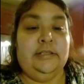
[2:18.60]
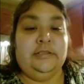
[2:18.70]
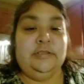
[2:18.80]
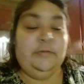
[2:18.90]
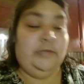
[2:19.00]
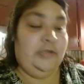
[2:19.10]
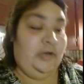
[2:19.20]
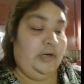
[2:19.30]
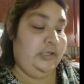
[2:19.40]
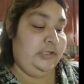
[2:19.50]
we are
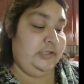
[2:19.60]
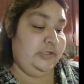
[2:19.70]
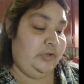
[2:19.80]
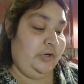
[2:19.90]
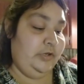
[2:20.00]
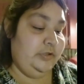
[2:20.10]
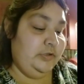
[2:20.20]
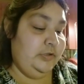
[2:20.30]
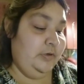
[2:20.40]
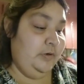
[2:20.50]
going to start
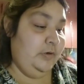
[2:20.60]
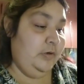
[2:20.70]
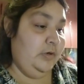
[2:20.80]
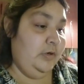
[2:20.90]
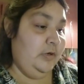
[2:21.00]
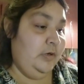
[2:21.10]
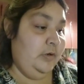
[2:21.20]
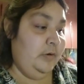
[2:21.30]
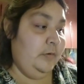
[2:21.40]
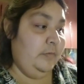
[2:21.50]

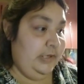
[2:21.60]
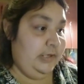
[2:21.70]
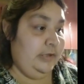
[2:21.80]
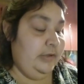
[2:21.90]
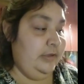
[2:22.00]
with,